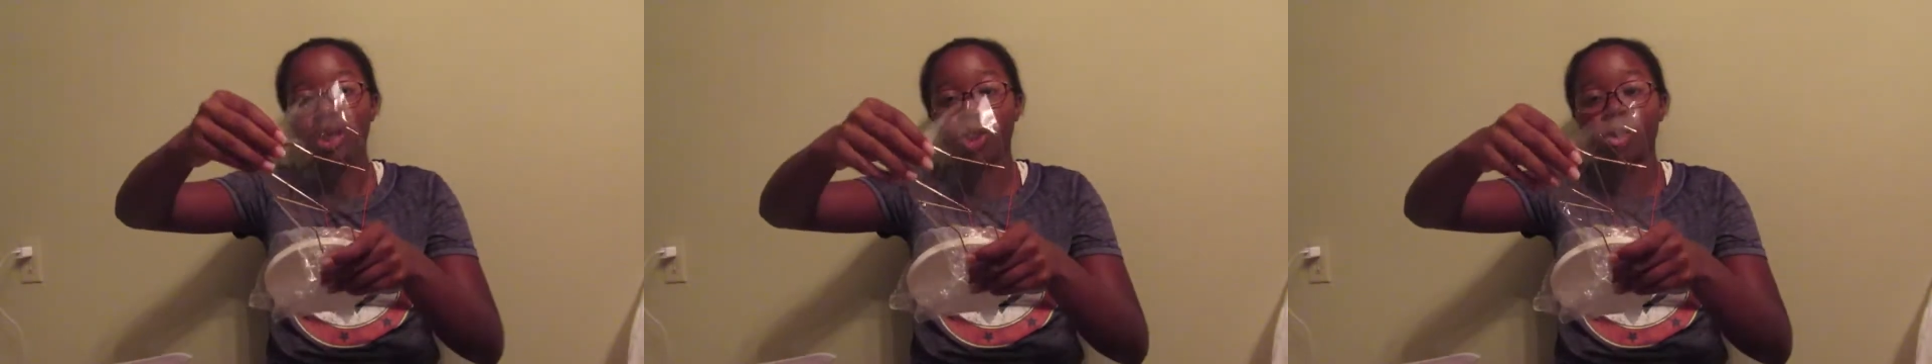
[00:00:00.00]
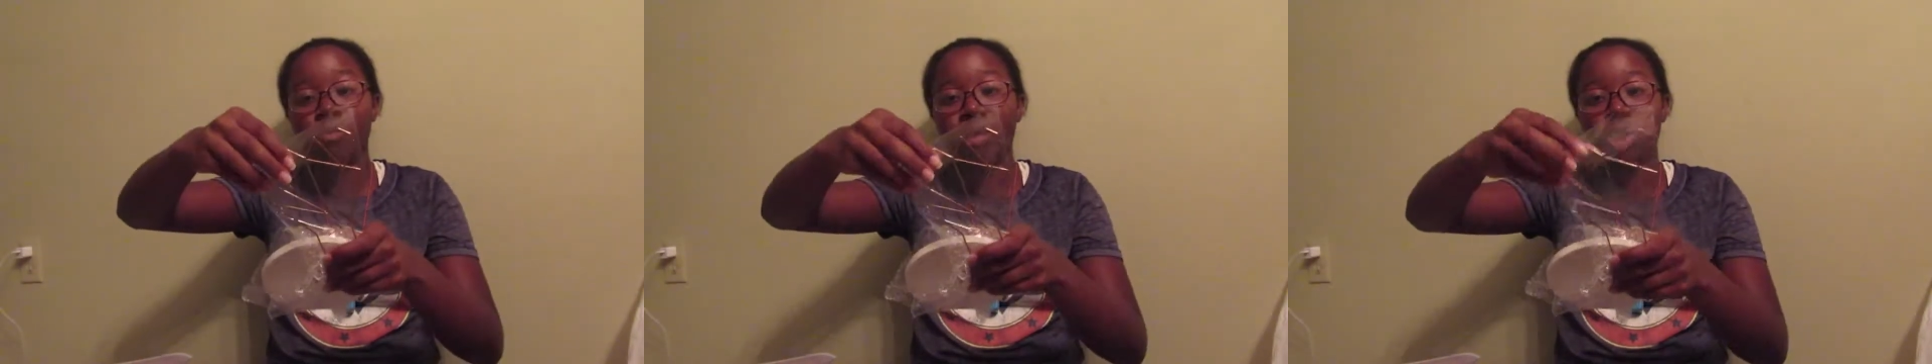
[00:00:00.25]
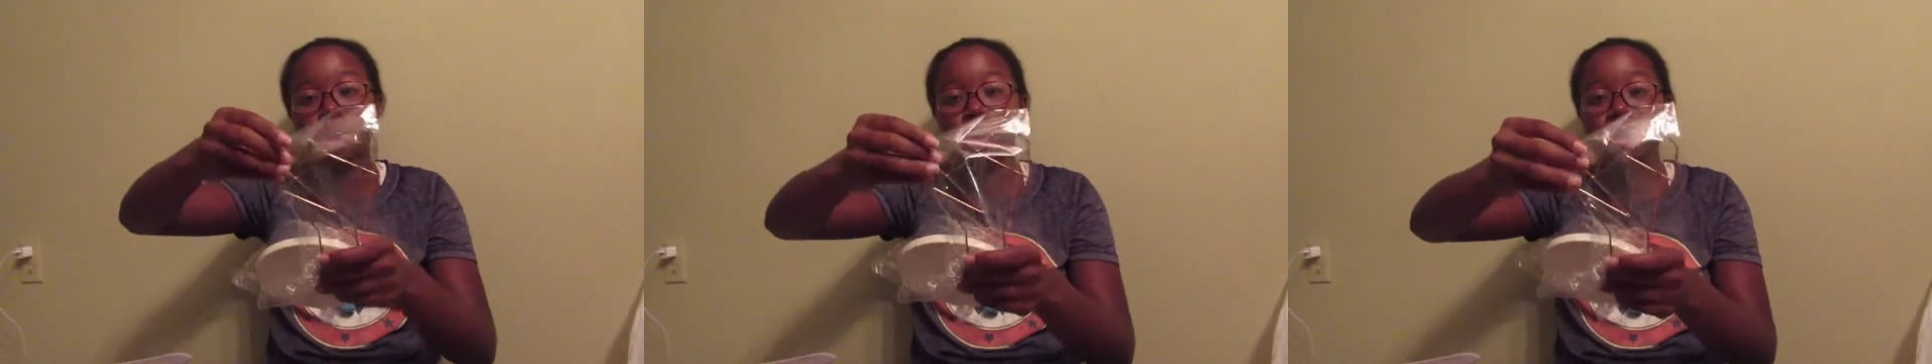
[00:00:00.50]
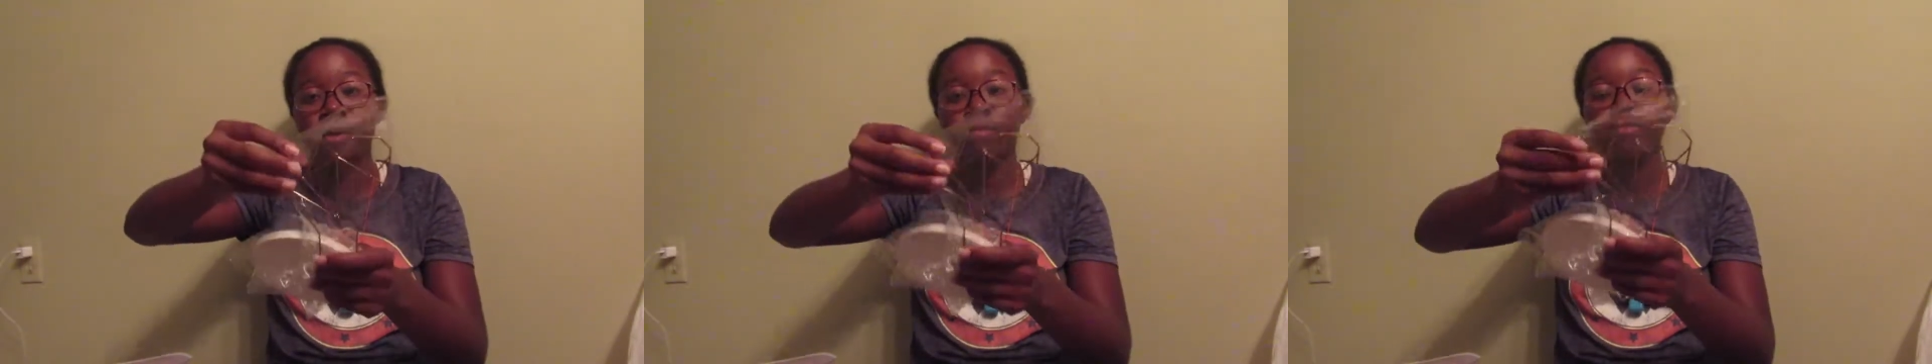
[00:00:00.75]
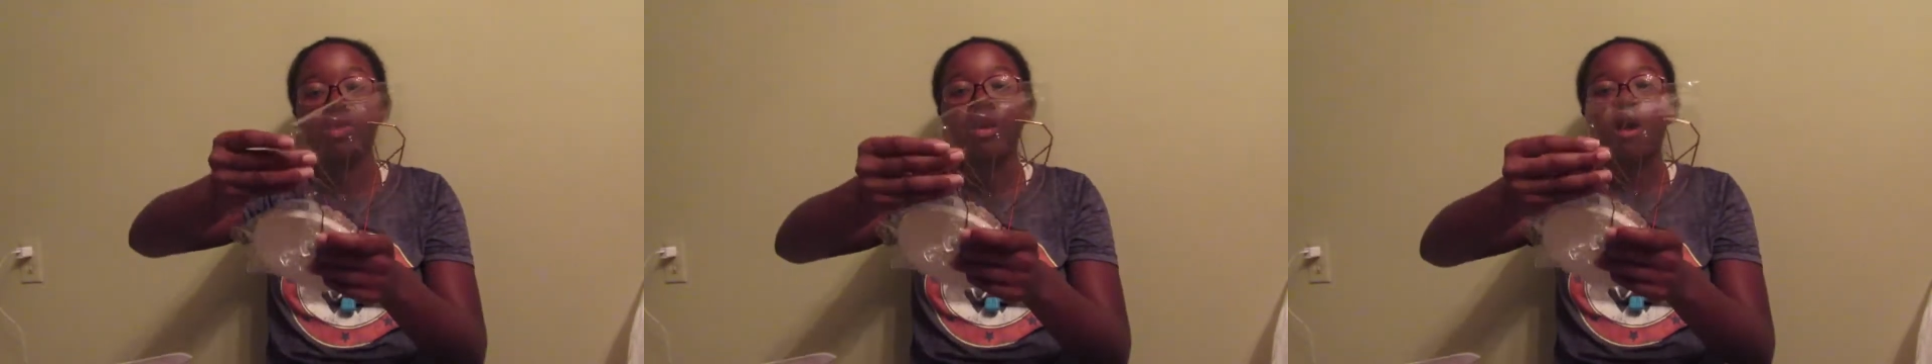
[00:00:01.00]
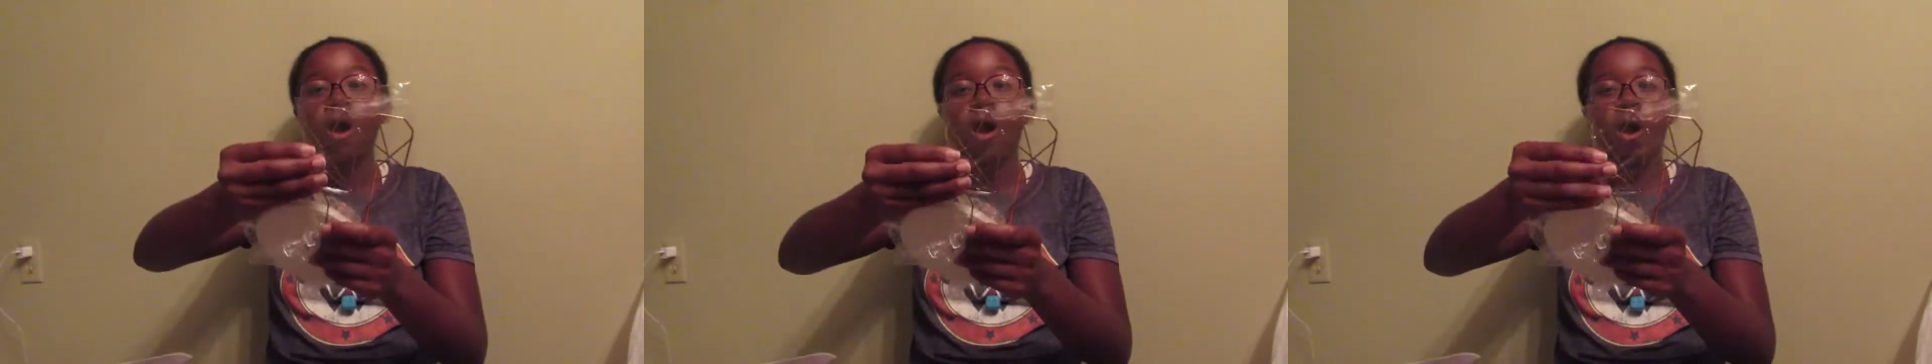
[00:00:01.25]
geometric
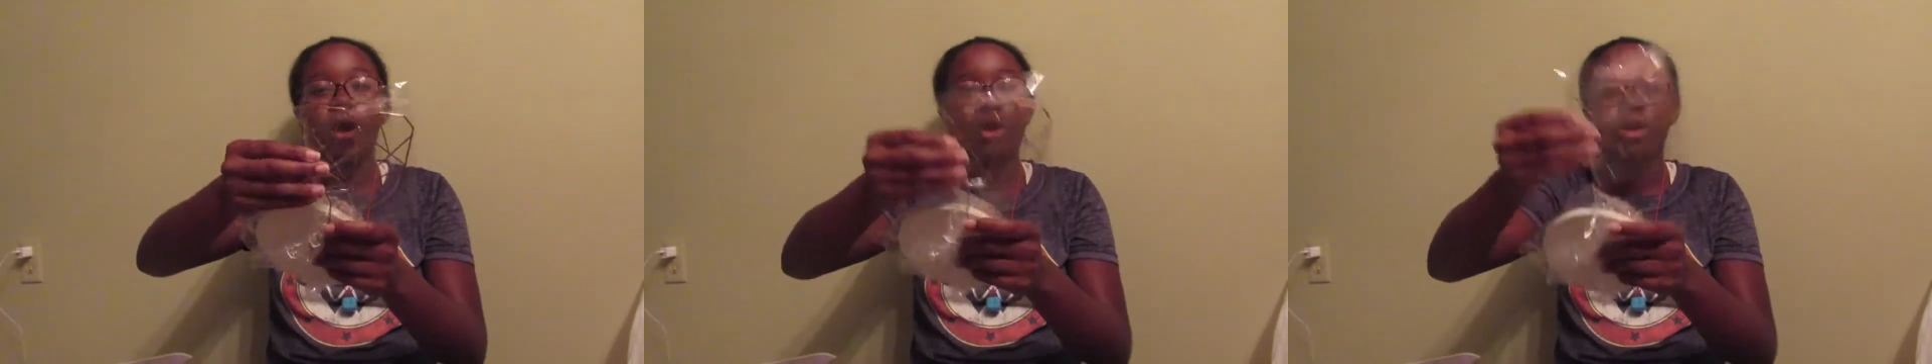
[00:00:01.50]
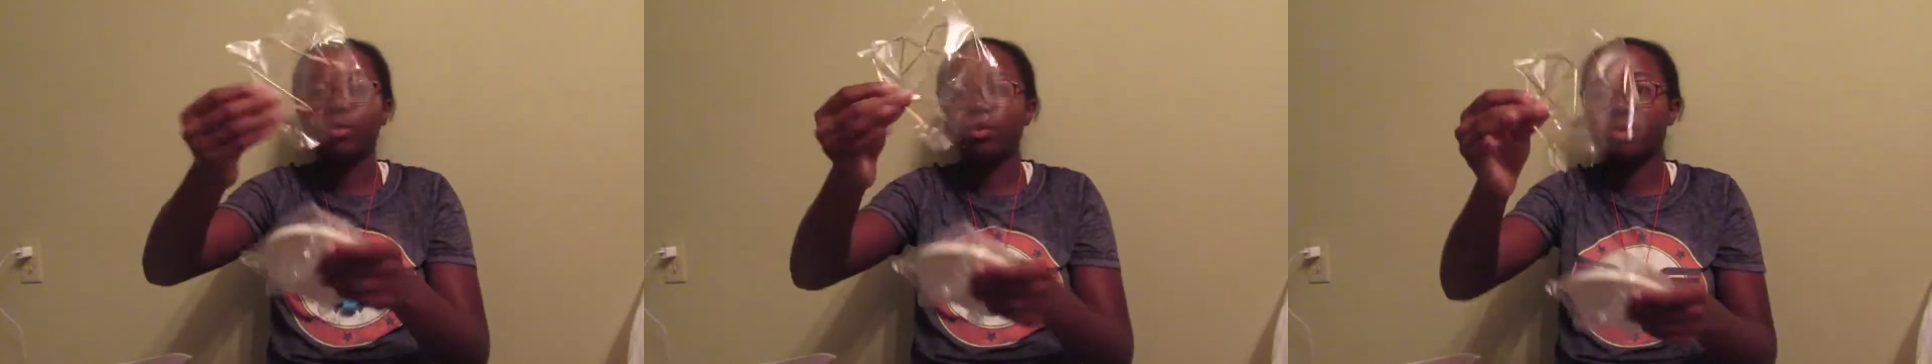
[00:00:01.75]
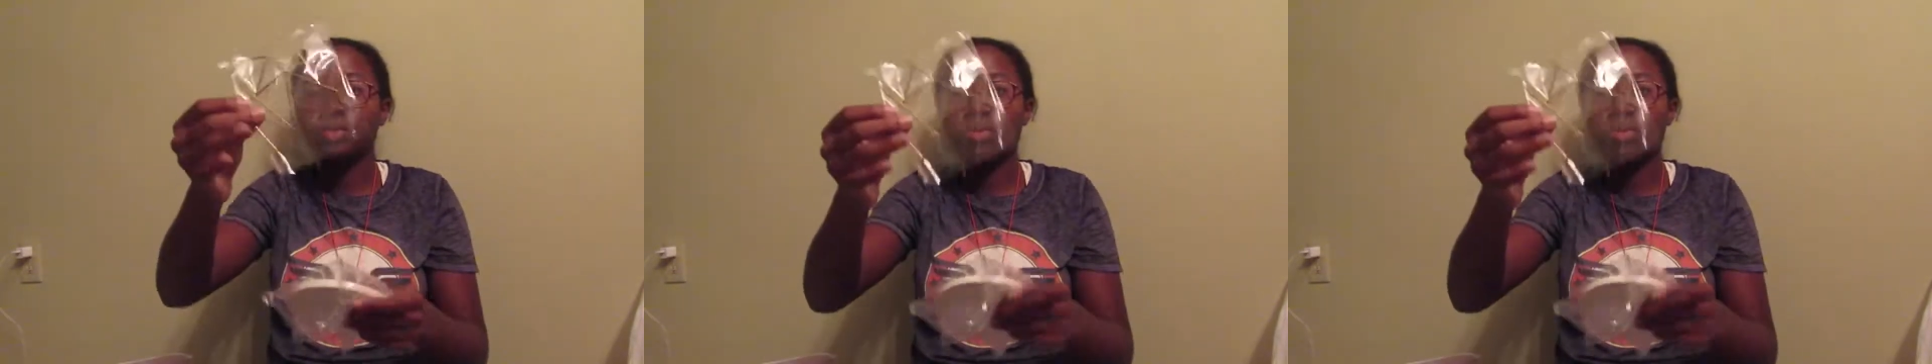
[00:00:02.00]
heart with